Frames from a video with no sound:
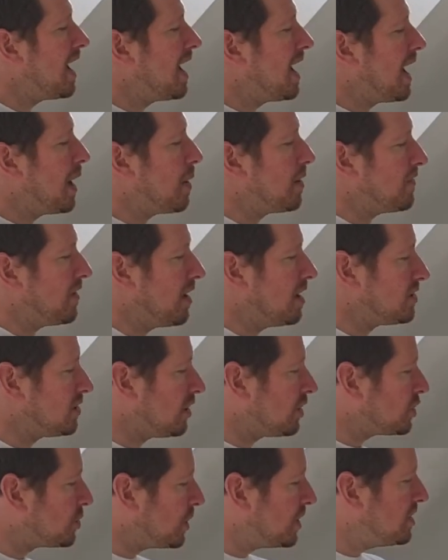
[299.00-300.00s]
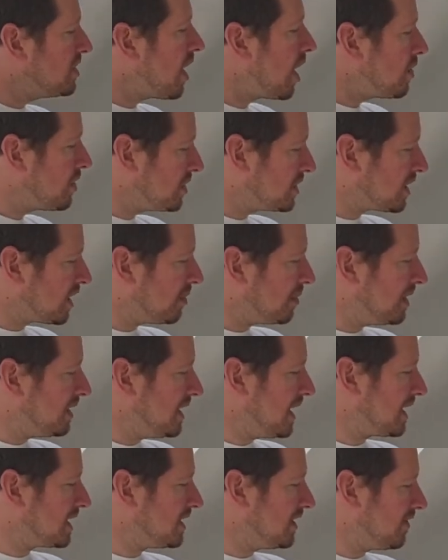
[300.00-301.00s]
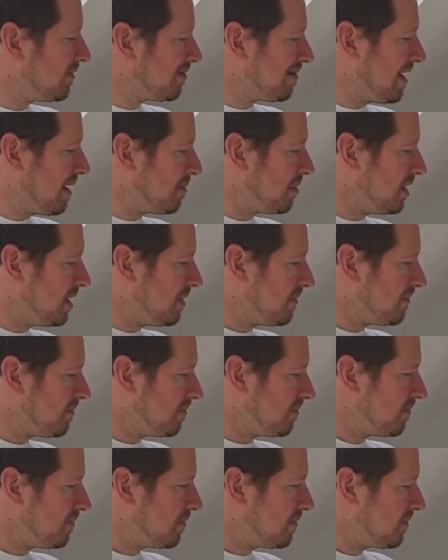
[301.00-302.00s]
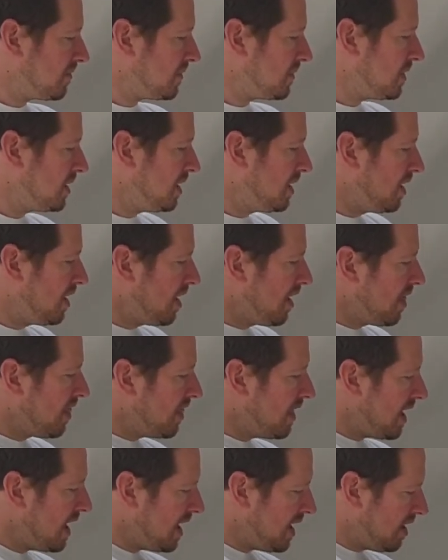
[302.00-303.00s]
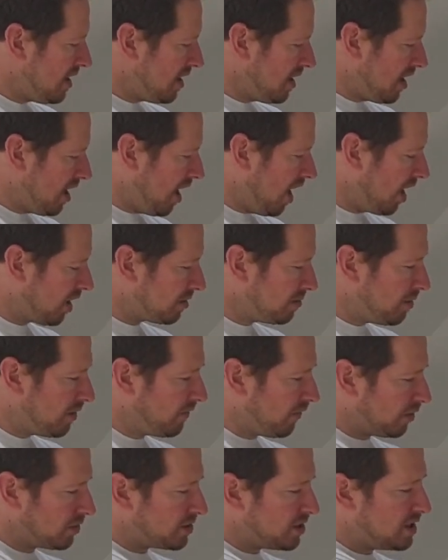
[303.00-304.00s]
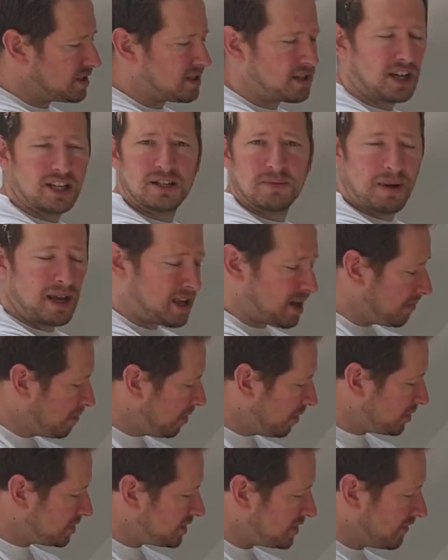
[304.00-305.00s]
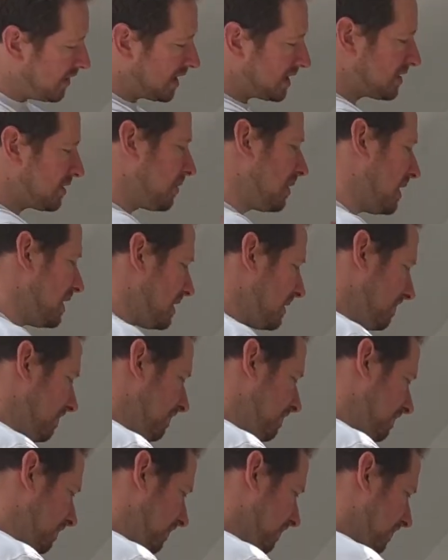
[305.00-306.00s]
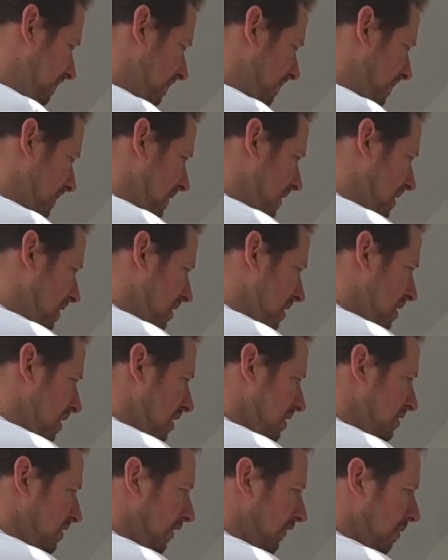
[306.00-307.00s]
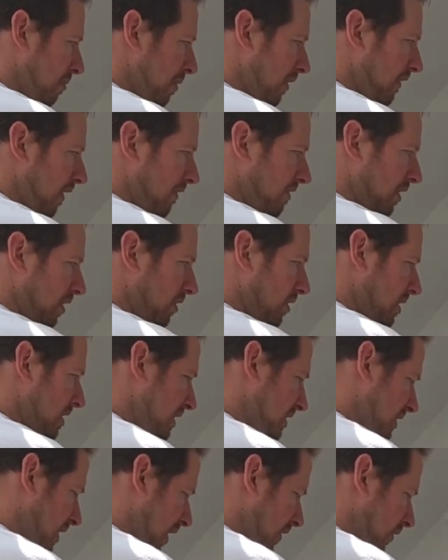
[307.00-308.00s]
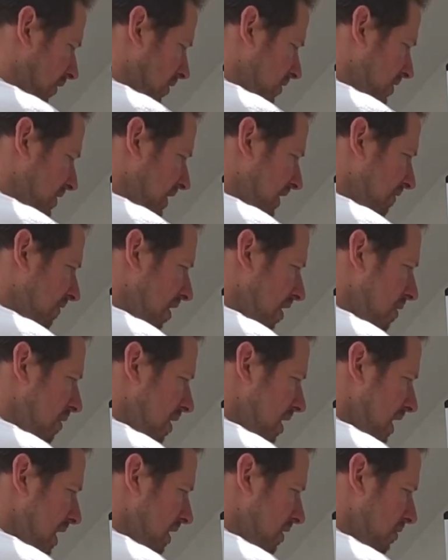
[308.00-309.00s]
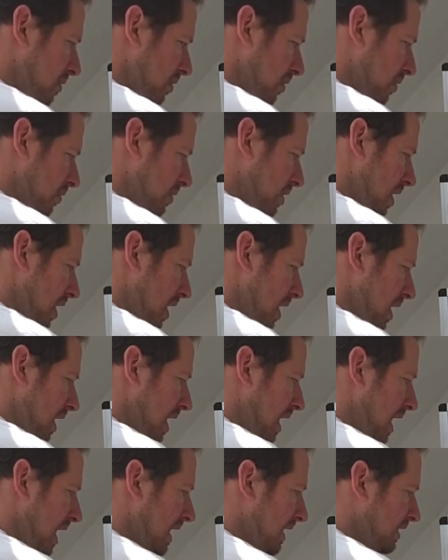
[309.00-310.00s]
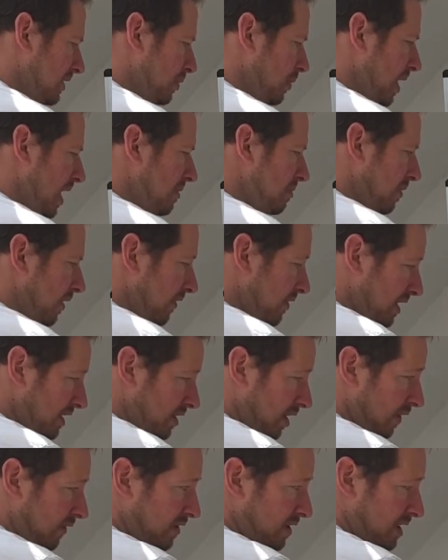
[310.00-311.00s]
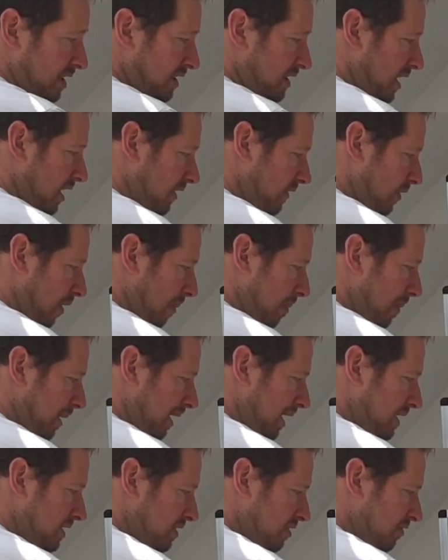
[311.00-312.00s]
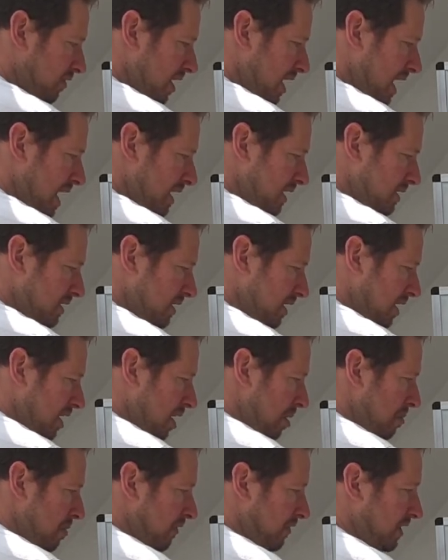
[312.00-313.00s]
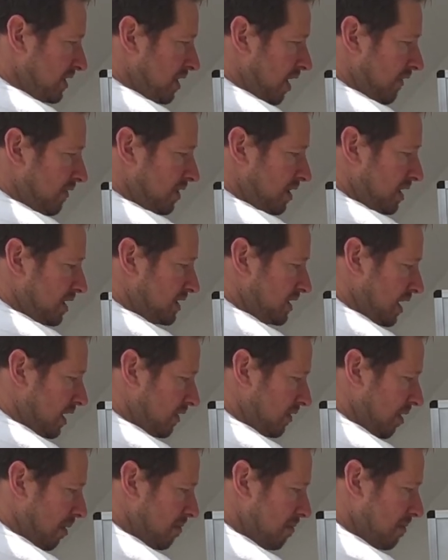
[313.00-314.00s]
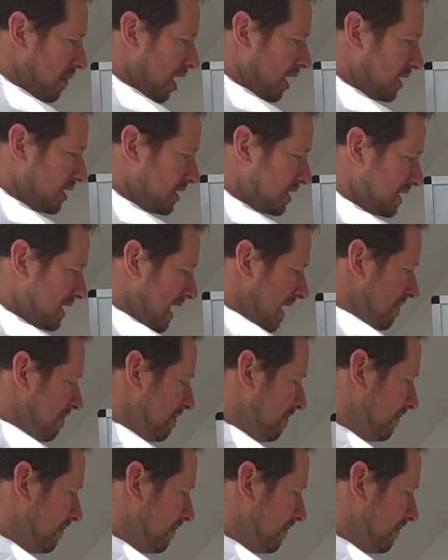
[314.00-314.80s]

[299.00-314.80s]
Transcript: However, as long as we know that it's going to be a negative parabola, then I'm going to move on to side to make it a positive x squared. So if I move everything onto this side, I've got 0 equals x squared. Move this over to this side, I've got plus 3x. Move this over to this side, I've got minus 10.